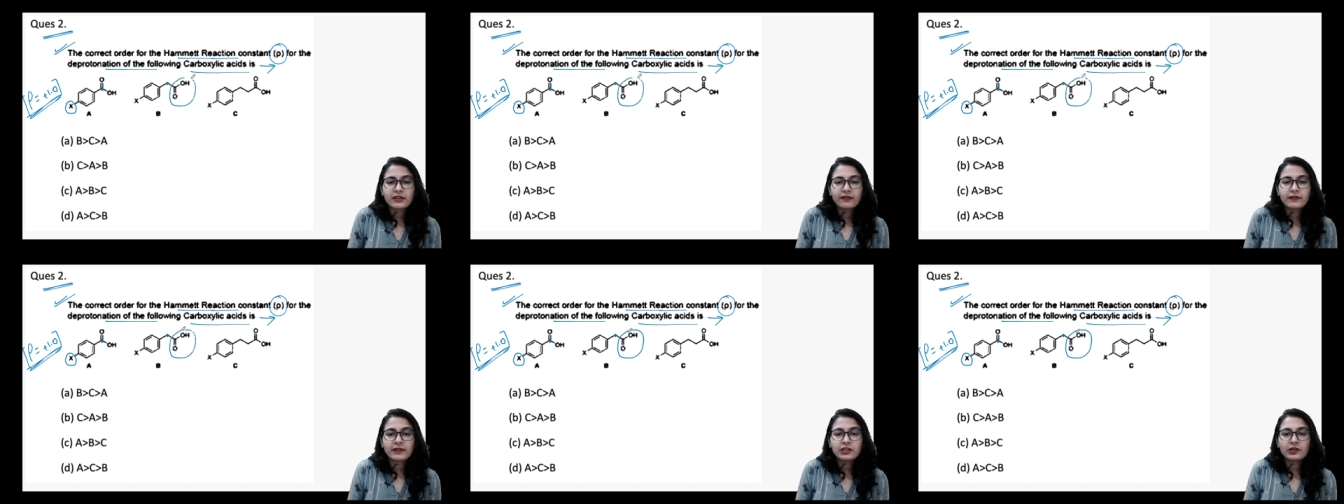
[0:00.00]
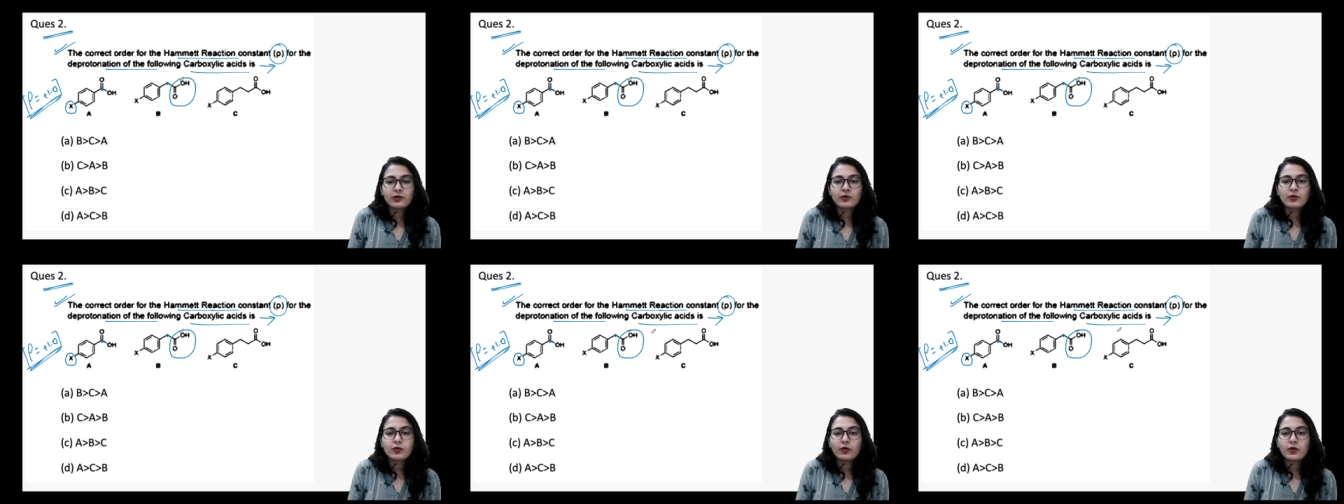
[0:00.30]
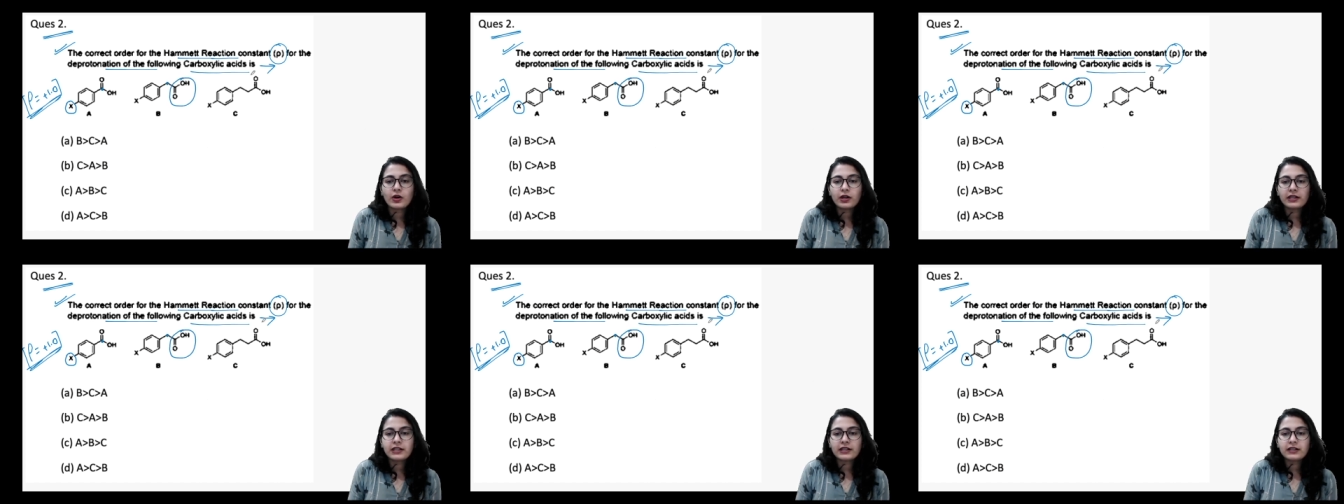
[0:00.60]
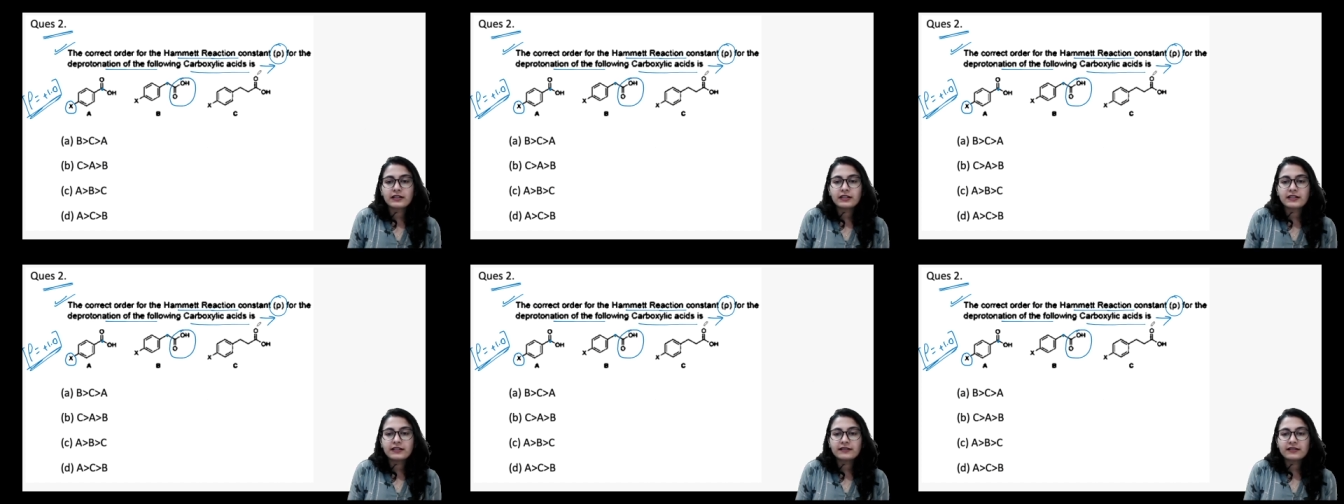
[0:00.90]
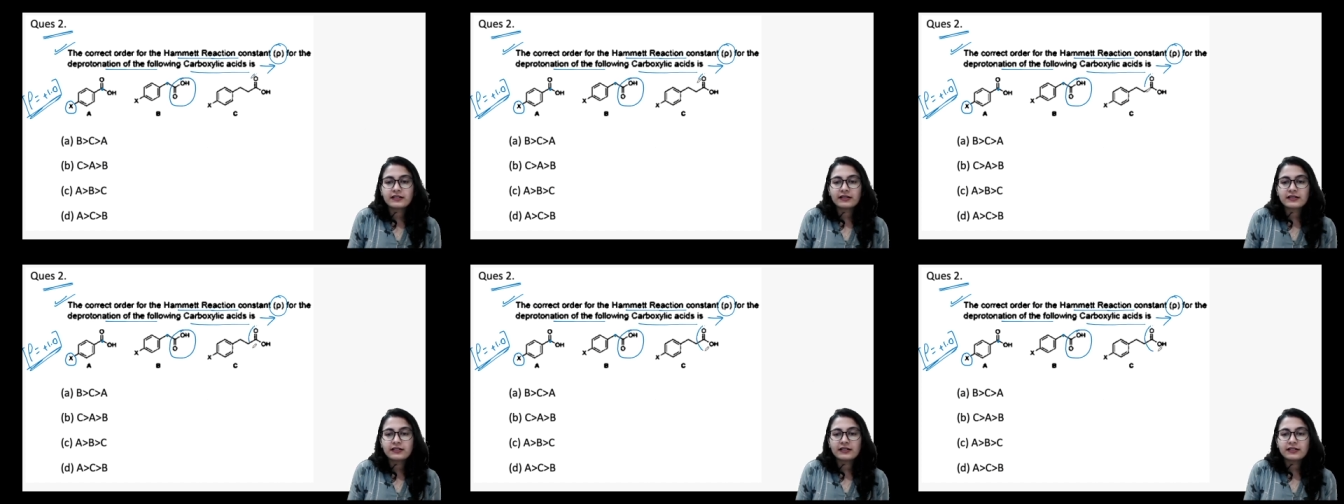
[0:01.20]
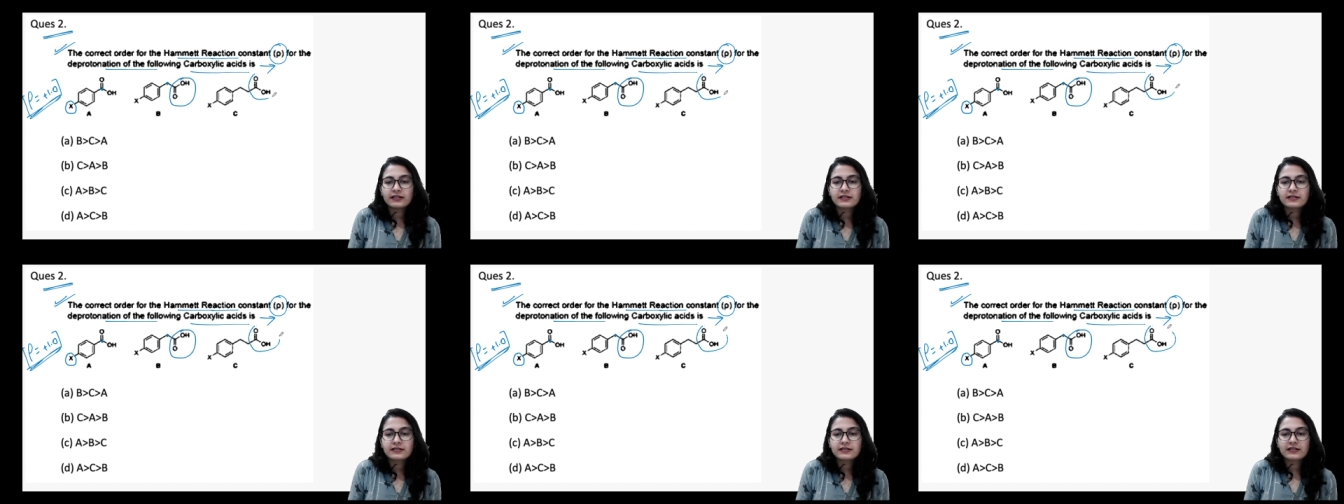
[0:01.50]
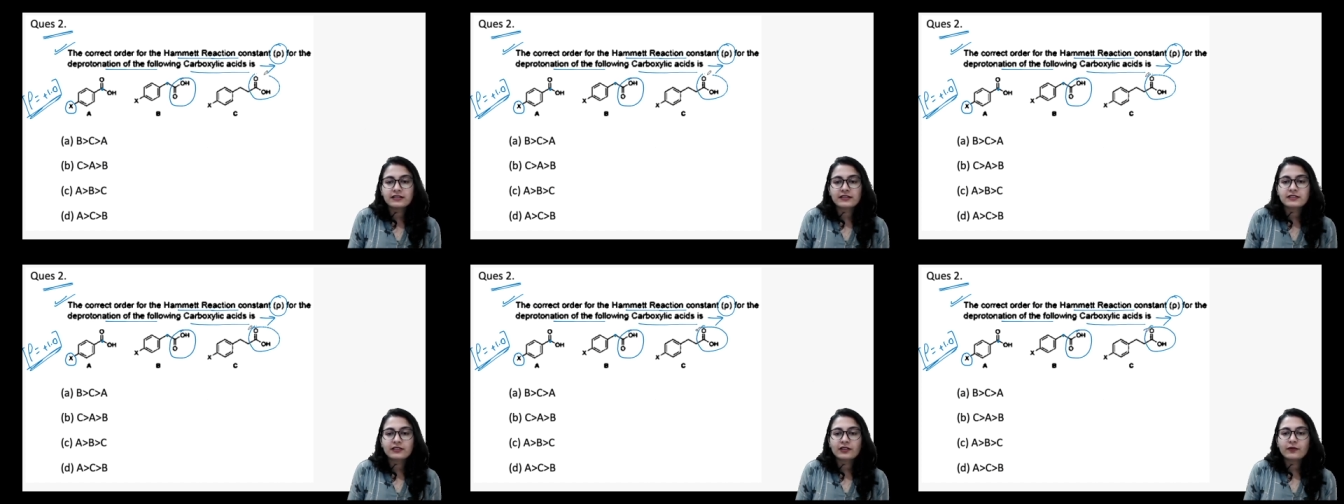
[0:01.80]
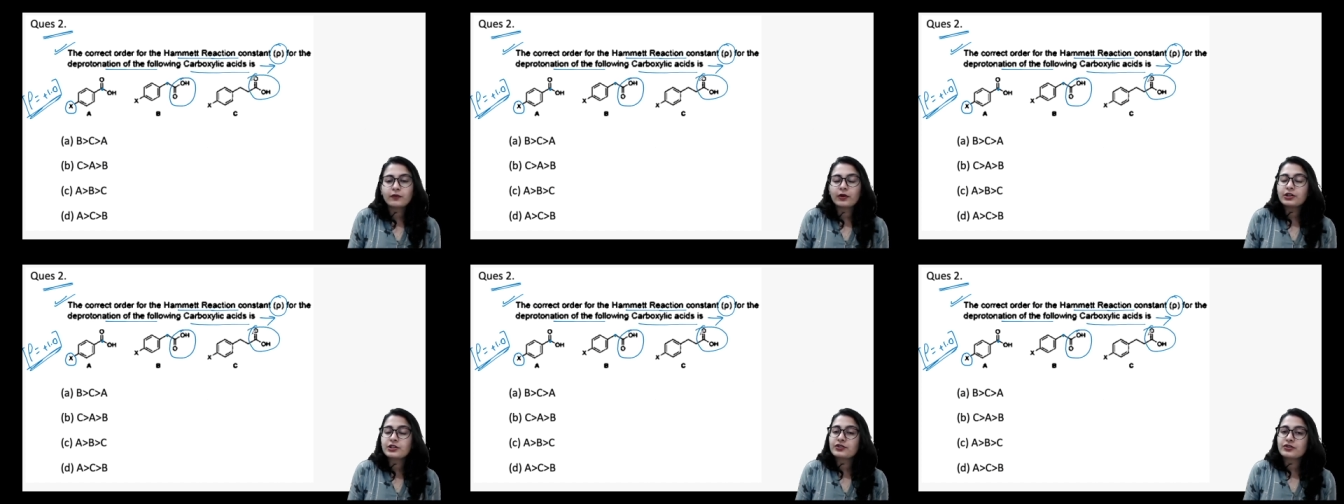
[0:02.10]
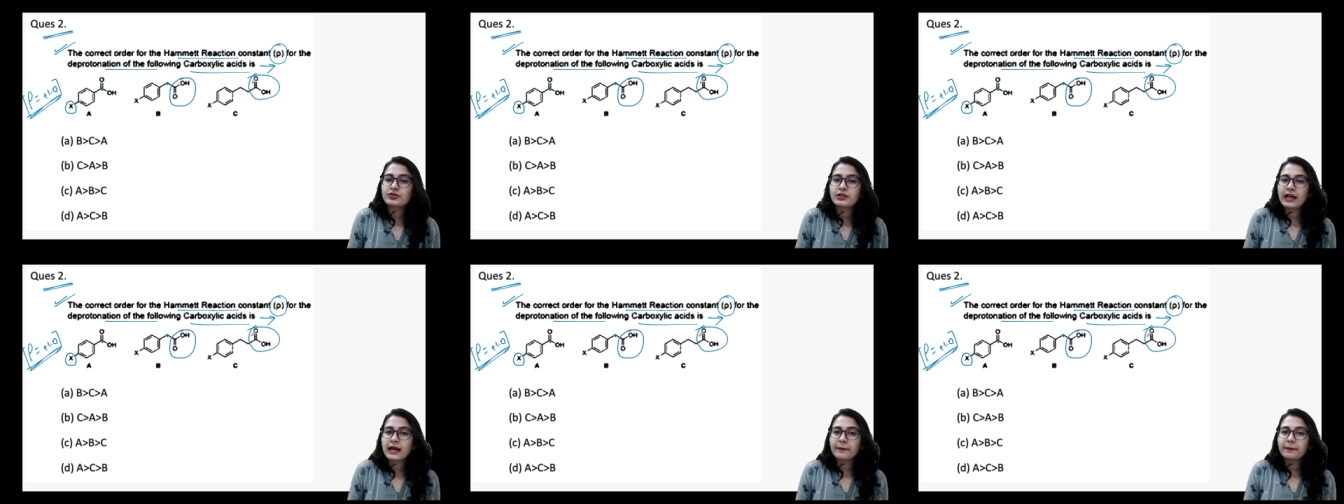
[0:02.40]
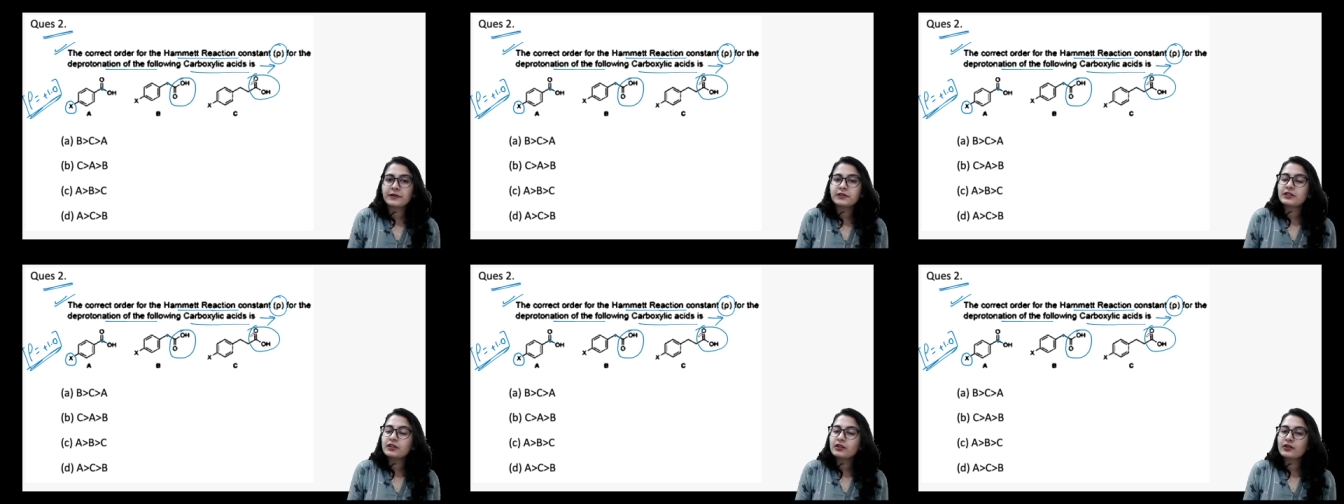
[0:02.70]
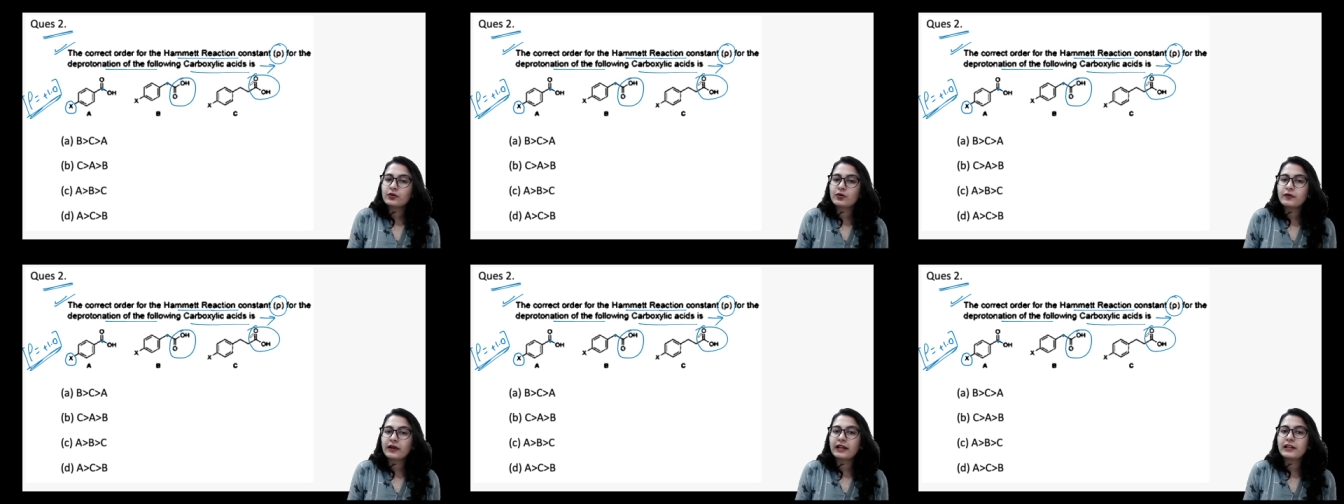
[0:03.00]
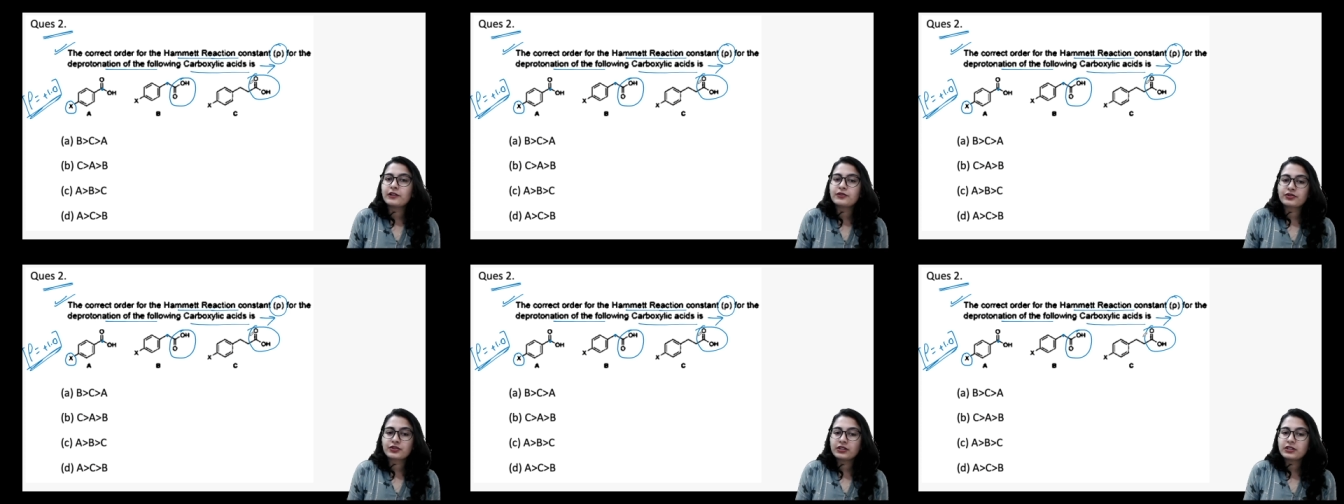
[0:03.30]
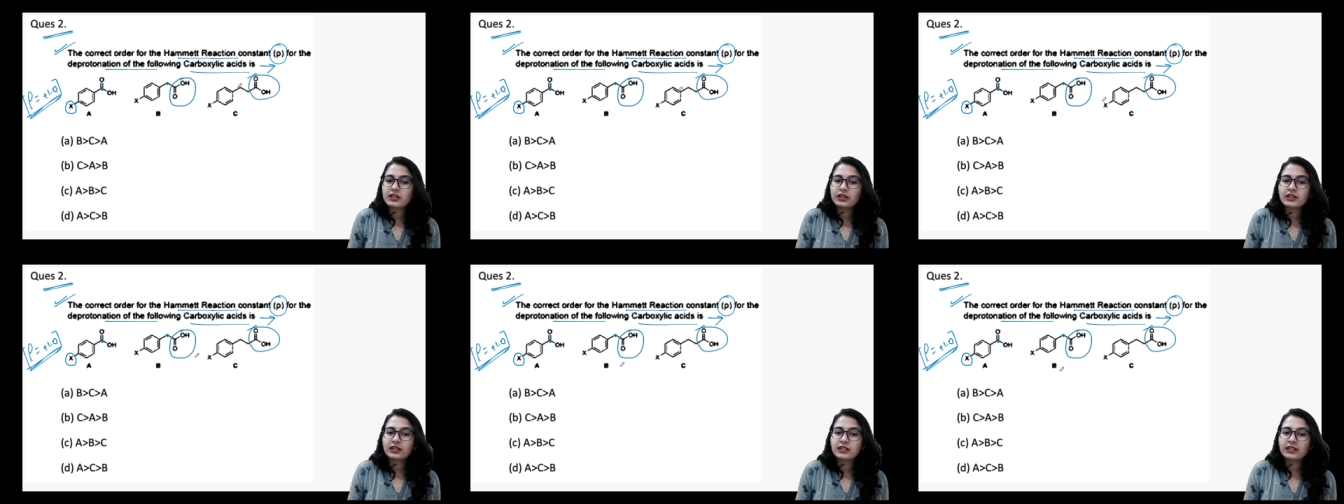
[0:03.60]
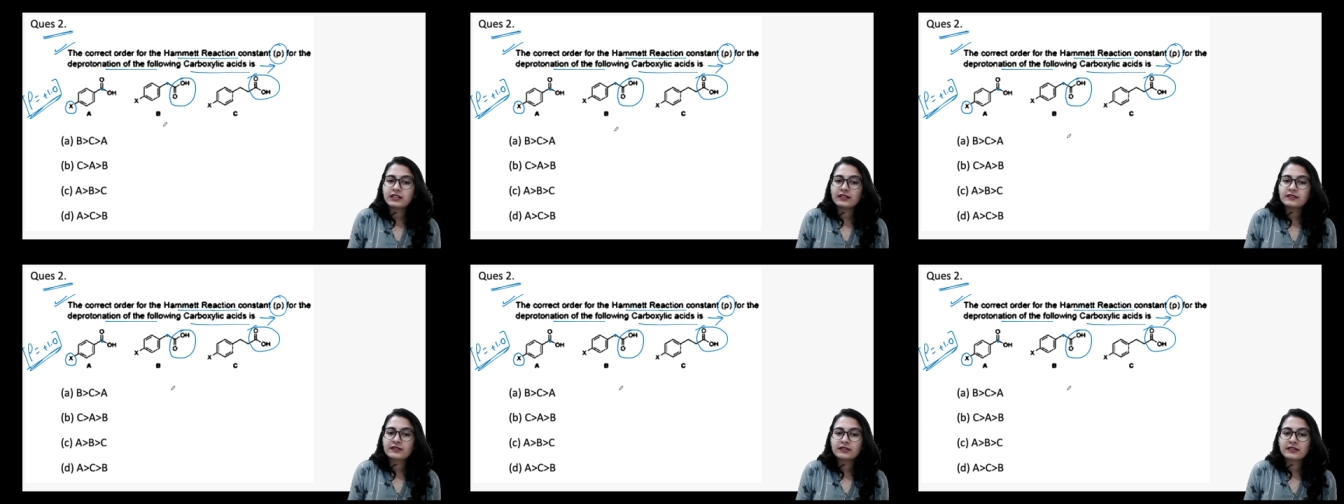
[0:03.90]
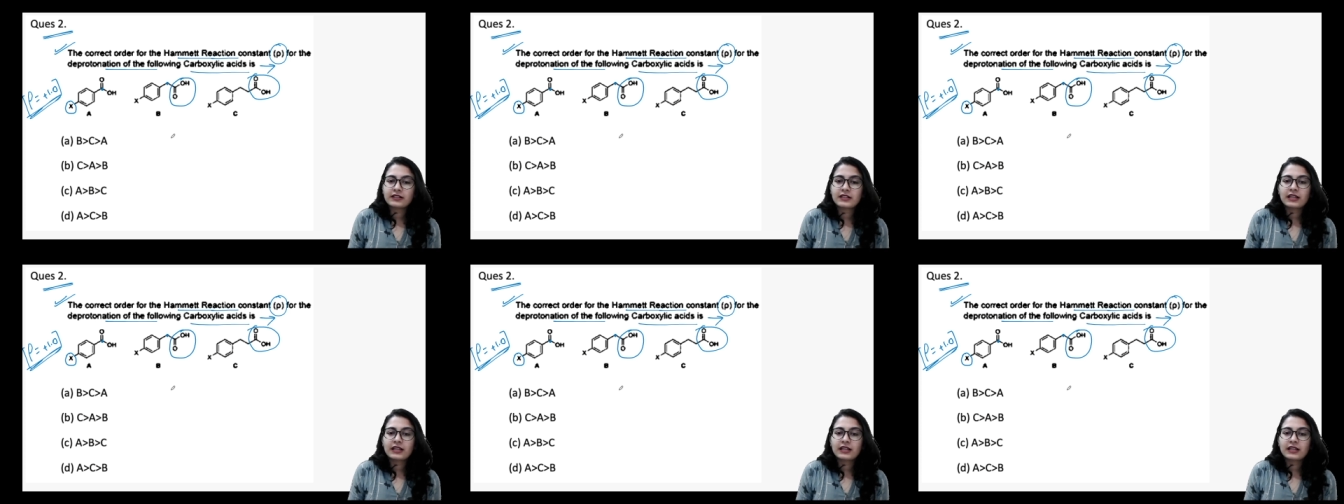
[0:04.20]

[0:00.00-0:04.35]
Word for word: When you go on increasing the distance, what should happen? The rho value should decrease.